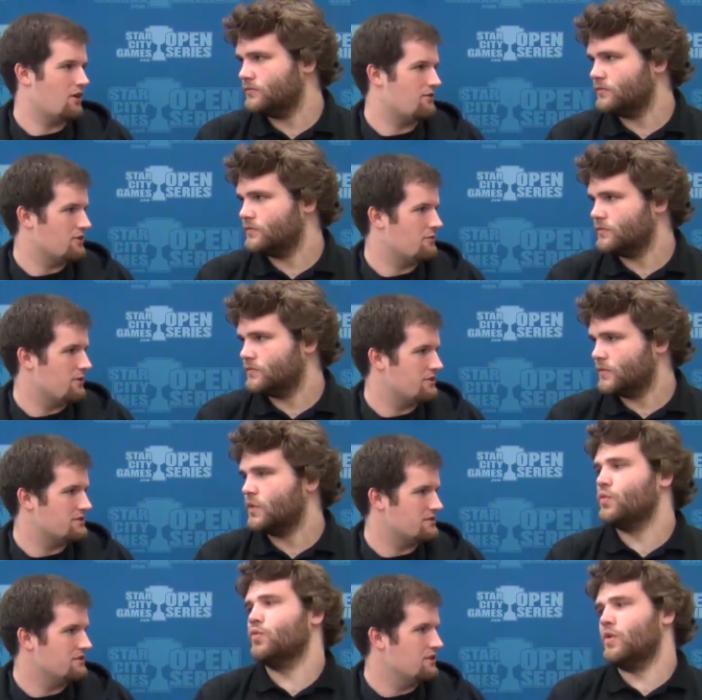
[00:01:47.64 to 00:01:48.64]
Speaker 1: hard for your opponent
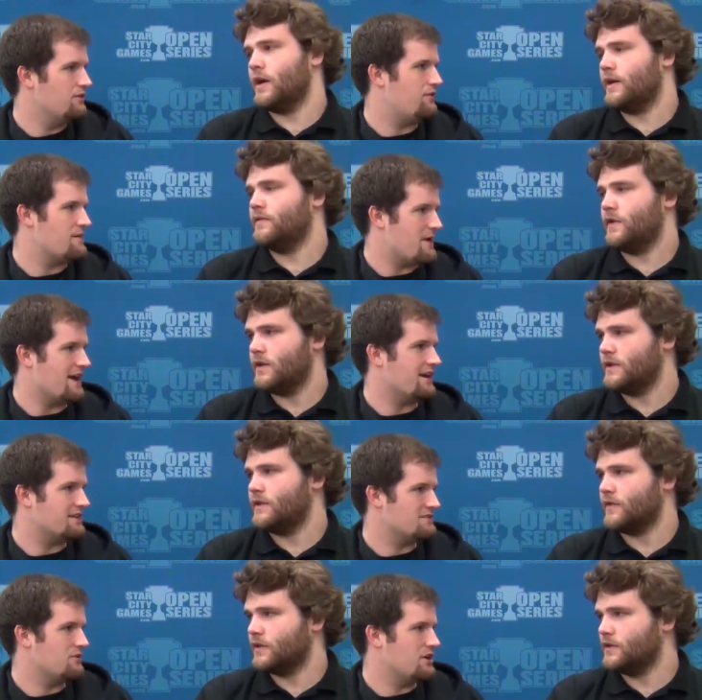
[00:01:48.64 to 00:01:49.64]
to right, fight back
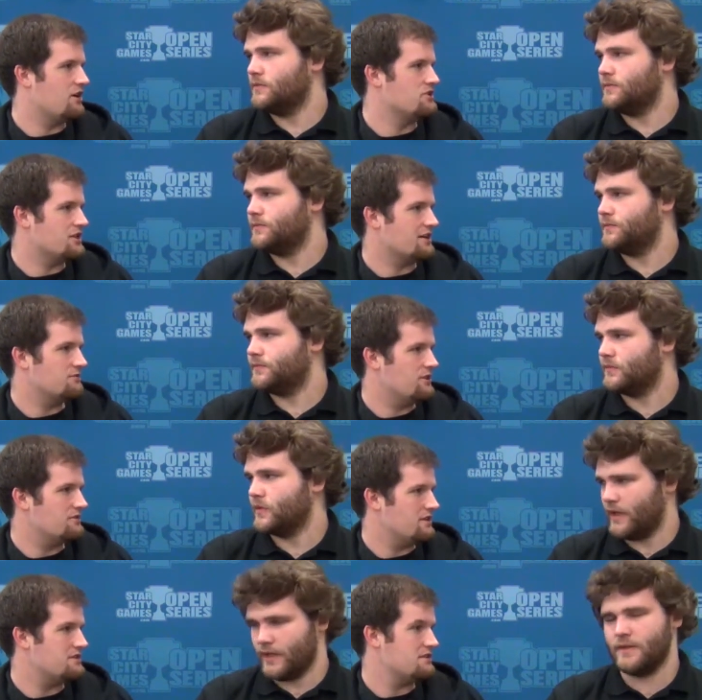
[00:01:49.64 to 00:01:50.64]
against difficult. one unchecked
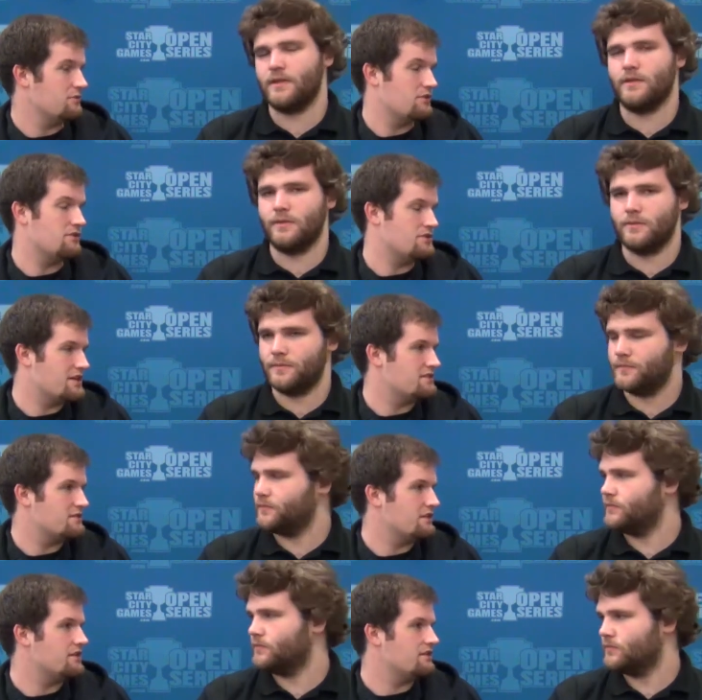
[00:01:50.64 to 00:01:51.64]
one. Yes. It's similar to a
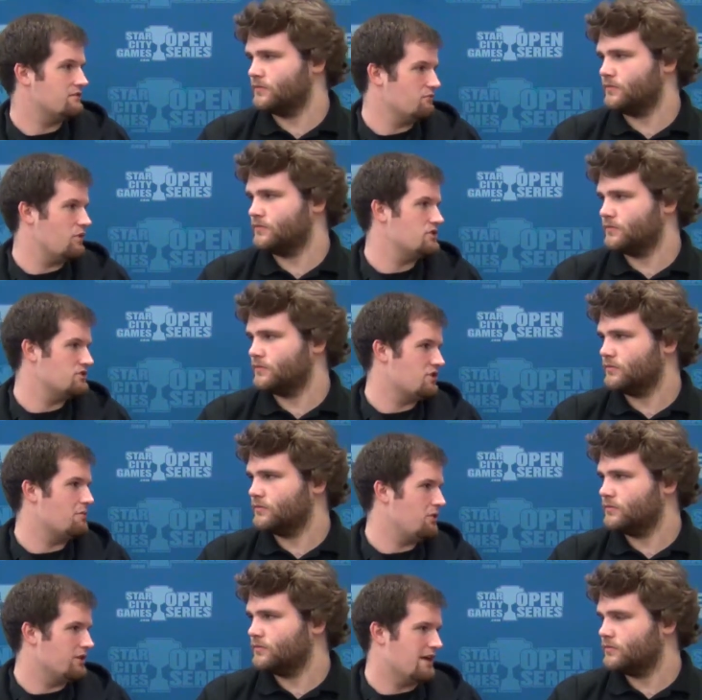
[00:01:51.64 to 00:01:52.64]
Jace in that once you
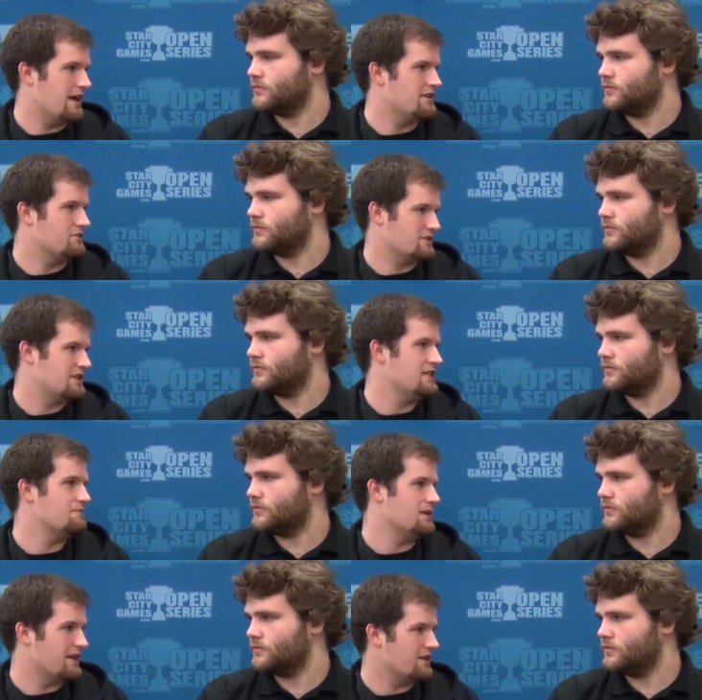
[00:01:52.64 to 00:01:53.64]
start pulling ahead, you just
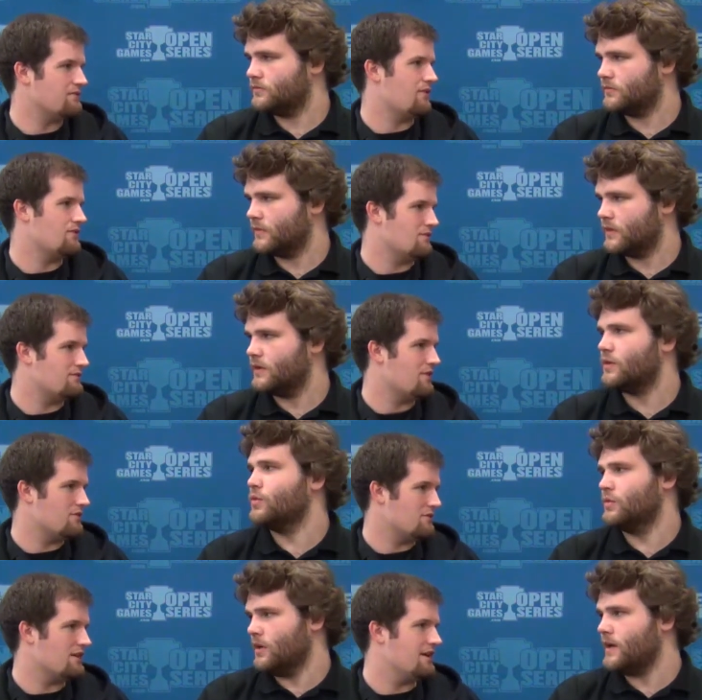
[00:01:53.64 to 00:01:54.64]
keep getting farther and
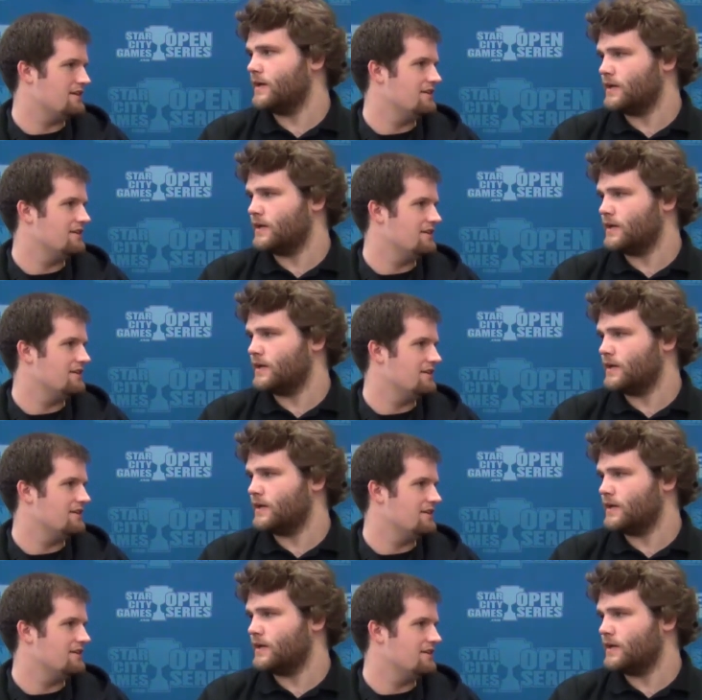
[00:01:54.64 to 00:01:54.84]
farther. Right.